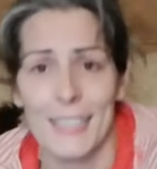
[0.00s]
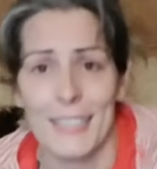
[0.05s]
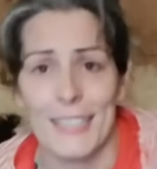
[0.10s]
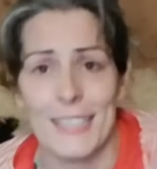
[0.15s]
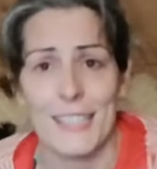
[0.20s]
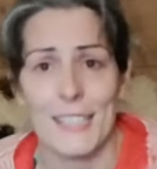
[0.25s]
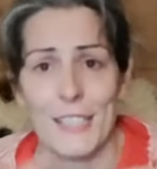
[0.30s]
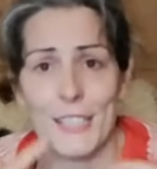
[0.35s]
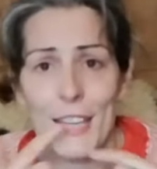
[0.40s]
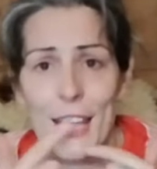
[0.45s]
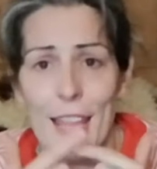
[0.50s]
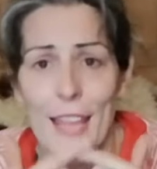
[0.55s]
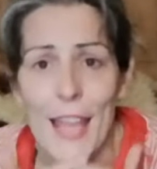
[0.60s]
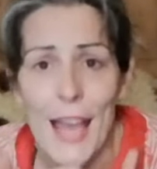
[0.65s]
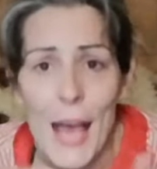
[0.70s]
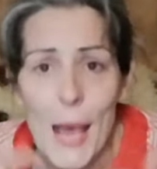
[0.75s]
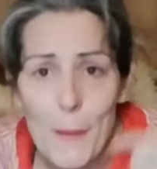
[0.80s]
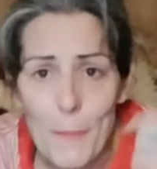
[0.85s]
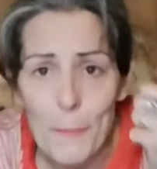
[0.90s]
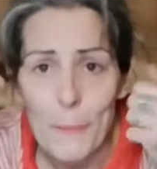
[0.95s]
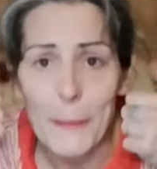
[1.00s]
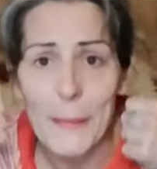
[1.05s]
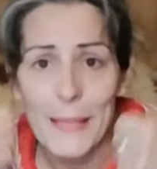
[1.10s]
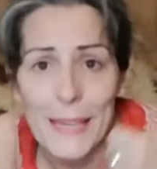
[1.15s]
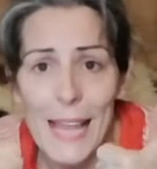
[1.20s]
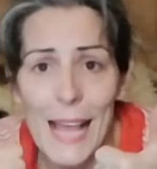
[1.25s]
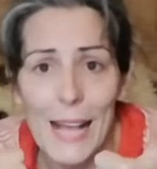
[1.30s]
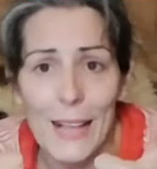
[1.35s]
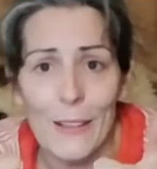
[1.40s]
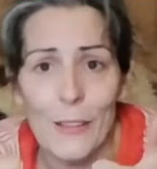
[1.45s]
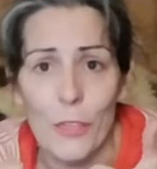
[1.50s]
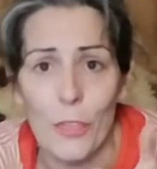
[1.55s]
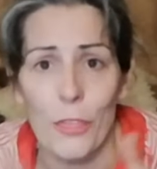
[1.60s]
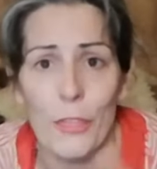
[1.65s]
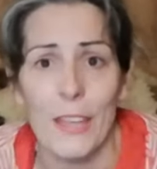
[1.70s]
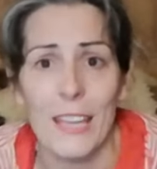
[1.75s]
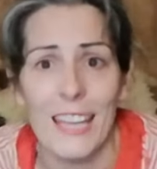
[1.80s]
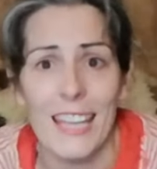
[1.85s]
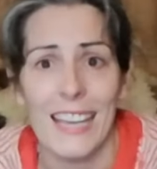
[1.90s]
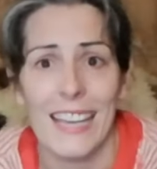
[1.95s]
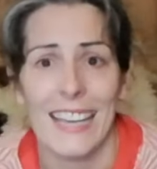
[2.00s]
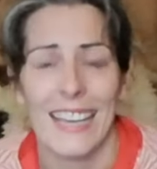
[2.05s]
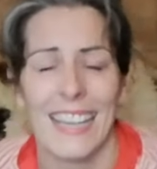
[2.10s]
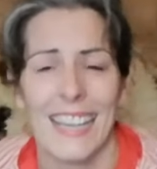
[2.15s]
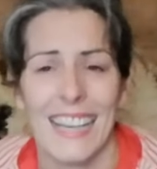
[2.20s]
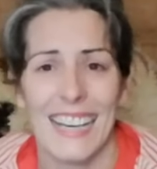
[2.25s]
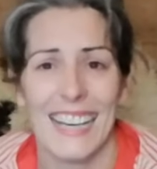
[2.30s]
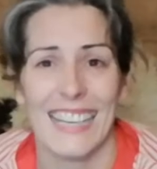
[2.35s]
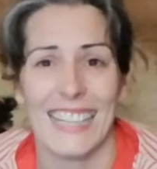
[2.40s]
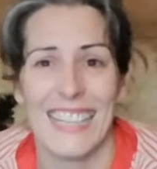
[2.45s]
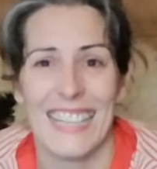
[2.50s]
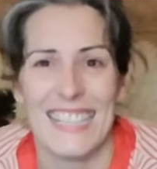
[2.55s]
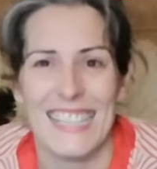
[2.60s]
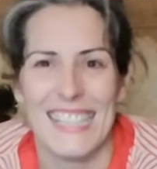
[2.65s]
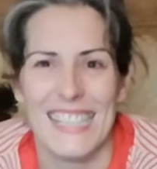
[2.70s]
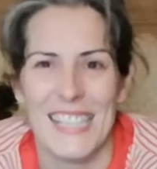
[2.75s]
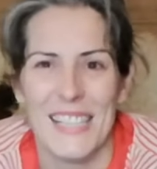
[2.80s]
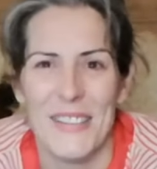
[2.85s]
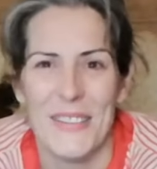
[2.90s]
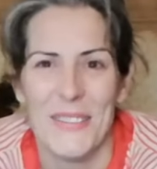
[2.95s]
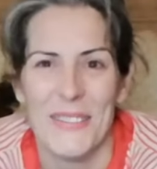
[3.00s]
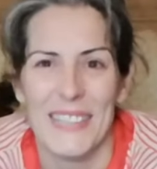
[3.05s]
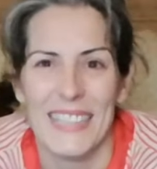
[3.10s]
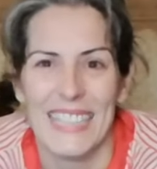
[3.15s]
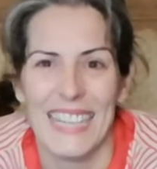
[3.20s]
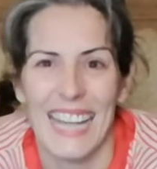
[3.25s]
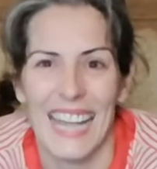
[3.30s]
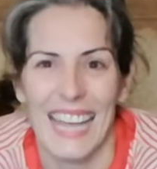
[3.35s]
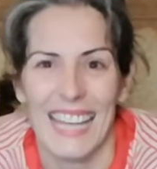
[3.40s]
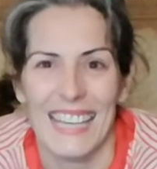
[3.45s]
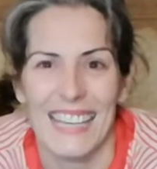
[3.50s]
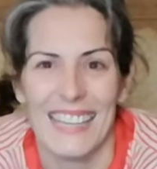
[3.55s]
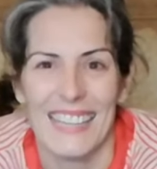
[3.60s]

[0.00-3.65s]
Stay happy and healthy, and I'll see you again.